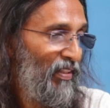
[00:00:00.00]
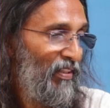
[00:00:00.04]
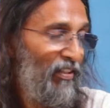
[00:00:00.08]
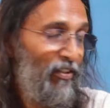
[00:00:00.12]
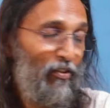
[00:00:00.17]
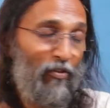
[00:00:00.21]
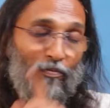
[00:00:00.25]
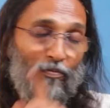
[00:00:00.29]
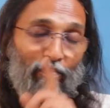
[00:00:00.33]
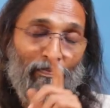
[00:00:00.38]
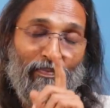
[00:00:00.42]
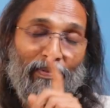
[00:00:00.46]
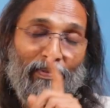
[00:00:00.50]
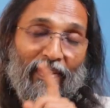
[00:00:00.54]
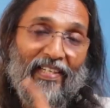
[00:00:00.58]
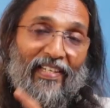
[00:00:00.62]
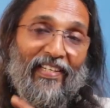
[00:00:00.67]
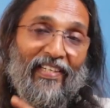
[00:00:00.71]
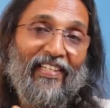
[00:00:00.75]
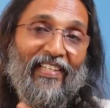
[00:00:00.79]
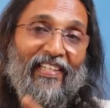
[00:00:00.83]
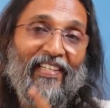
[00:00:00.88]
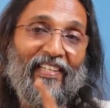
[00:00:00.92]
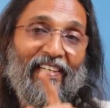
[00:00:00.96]

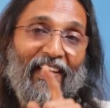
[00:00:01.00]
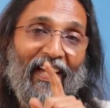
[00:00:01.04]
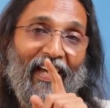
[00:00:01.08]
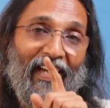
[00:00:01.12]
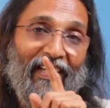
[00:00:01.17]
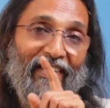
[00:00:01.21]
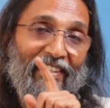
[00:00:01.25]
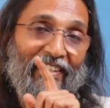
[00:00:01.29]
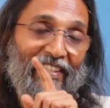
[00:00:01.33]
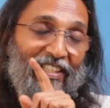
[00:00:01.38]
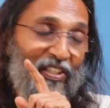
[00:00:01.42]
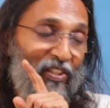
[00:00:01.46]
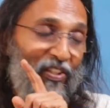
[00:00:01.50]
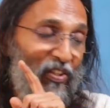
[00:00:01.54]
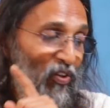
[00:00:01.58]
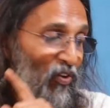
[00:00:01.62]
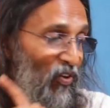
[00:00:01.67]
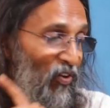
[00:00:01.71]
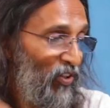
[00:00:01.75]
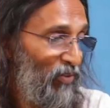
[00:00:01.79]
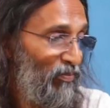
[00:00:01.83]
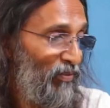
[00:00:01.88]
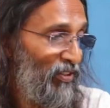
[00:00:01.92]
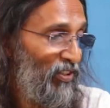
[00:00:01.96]
Speedy and
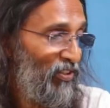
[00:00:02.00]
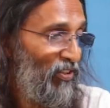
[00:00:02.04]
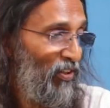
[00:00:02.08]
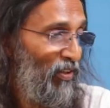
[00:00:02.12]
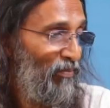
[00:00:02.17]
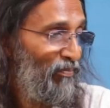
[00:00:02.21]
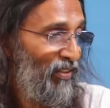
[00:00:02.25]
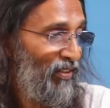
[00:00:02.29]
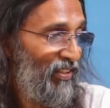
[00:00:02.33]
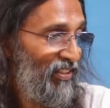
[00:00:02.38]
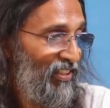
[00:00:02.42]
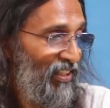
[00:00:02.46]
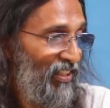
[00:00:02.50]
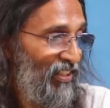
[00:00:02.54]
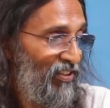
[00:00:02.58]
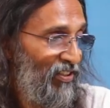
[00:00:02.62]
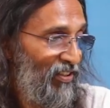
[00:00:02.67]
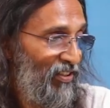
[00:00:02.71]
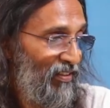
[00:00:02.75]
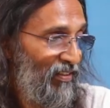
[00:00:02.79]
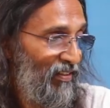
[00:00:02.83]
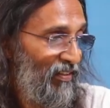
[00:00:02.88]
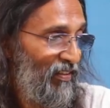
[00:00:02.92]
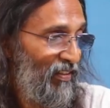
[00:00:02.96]
enormous
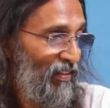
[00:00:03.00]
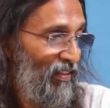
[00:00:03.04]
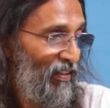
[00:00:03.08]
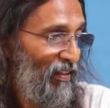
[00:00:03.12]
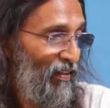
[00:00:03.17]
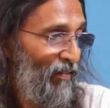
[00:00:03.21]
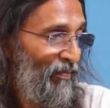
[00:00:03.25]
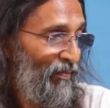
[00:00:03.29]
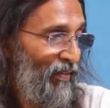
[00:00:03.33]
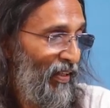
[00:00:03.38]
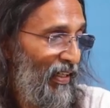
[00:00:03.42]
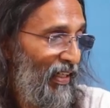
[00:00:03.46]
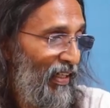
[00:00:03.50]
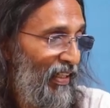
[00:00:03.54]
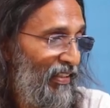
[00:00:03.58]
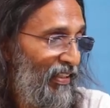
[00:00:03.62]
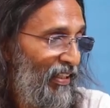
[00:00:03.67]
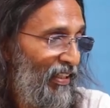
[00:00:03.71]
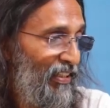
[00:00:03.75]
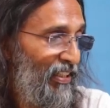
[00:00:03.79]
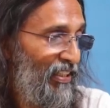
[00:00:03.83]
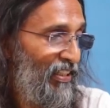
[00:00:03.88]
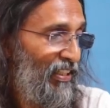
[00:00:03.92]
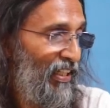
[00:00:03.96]
compensation in
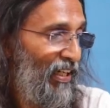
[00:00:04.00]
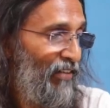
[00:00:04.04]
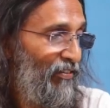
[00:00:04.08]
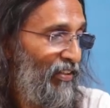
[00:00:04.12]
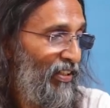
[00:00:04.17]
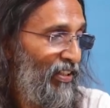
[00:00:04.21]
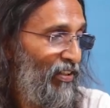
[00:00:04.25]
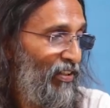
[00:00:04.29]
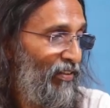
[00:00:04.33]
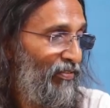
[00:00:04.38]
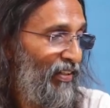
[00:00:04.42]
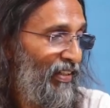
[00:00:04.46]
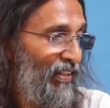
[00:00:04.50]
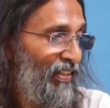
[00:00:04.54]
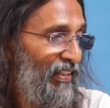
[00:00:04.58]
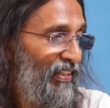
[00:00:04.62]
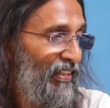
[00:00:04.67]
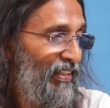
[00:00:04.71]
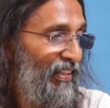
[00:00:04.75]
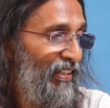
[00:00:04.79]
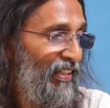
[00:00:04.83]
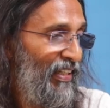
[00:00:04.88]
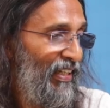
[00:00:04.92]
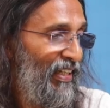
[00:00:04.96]
the discovery of a
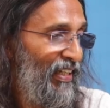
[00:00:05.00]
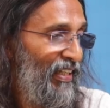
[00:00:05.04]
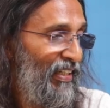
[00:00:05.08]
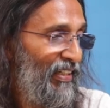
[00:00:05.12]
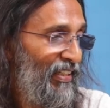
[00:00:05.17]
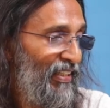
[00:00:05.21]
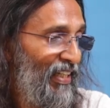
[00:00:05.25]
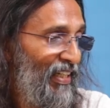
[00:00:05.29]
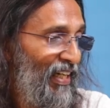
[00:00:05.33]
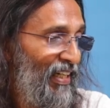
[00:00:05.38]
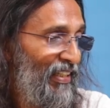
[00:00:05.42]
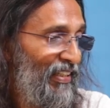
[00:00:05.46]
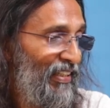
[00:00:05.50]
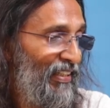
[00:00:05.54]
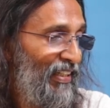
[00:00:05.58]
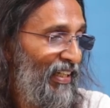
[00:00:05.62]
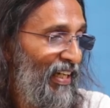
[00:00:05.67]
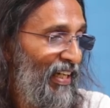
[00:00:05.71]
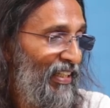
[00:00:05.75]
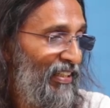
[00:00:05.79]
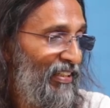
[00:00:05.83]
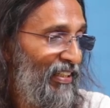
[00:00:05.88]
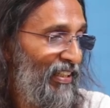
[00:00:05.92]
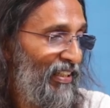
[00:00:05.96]
real
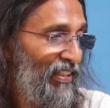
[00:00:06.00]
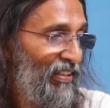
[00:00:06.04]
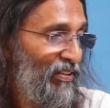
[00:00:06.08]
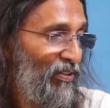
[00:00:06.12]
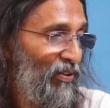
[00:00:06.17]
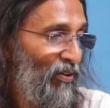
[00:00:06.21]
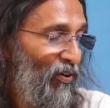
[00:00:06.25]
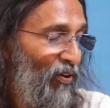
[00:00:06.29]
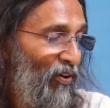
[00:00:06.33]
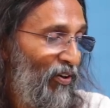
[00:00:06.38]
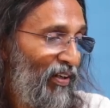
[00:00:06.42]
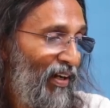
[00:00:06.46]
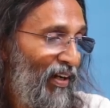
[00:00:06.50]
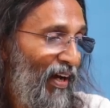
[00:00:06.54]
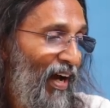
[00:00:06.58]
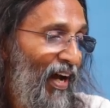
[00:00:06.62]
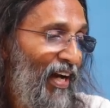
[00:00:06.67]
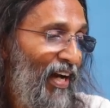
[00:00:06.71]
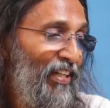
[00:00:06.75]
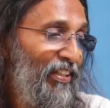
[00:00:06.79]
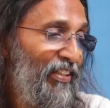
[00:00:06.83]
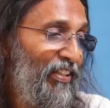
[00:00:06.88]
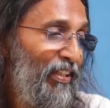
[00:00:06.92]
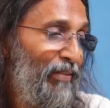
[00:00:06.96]
greater or
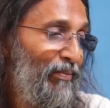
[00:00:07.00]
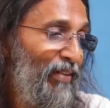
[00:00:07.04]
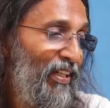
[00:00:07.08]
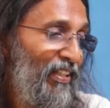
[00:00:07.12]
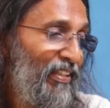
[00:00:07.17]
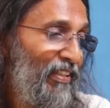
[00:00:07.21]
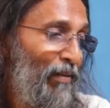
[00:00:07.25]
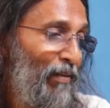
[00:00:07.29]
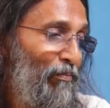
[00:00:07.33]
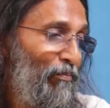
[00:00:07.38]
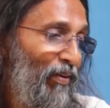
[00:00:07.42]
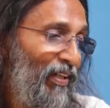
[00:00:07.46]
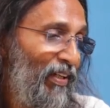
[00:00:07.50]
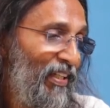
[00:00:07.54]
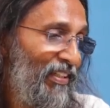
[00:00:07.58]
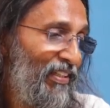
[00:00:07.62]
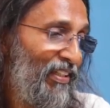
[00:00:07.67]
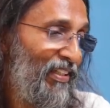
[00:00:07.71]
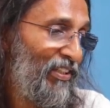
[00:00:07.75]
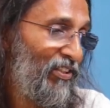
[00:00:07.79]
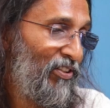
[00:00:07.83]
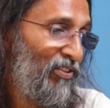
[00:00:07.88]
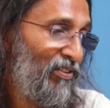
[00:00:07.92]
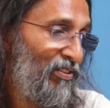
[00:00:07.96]
ultimate
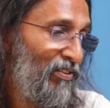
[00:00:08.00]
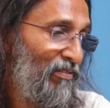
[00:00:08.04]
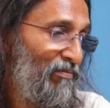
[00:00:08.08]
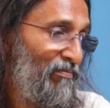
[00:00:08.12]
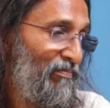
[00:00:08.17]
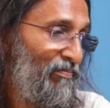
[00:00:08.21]
completeness